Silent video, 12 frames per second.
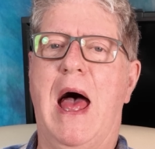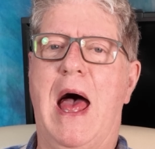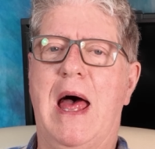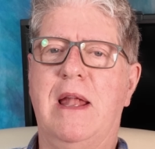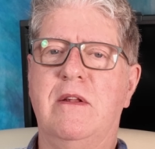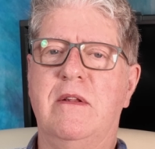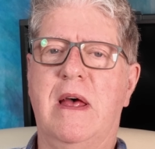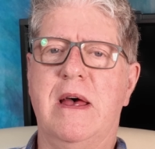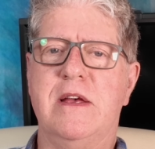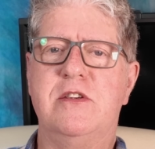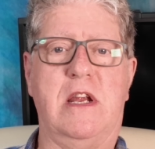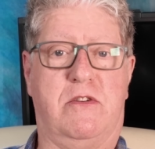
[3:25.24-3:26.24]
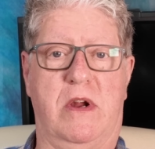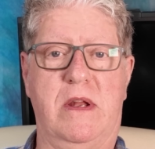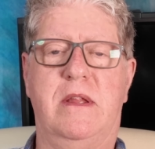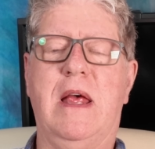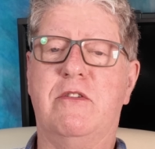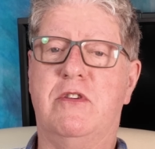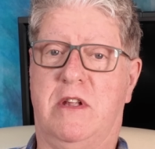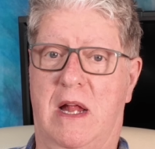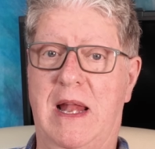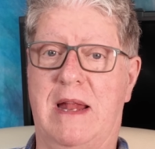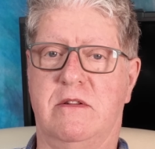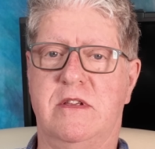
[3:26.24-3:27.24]
and Citroën,
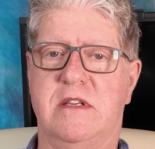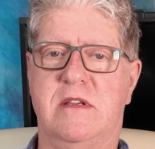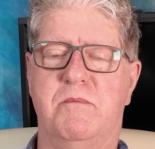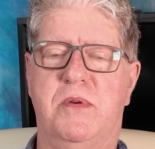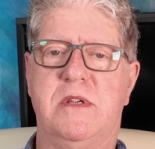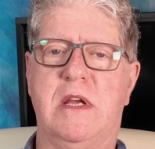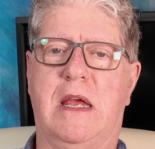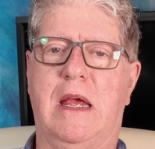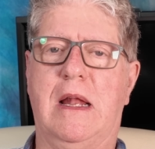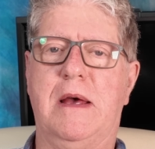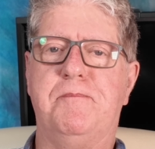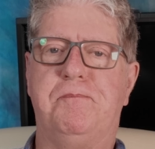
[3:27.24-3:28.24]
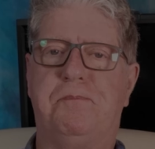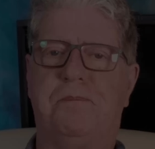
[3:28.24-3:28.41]
Stellantis in particular.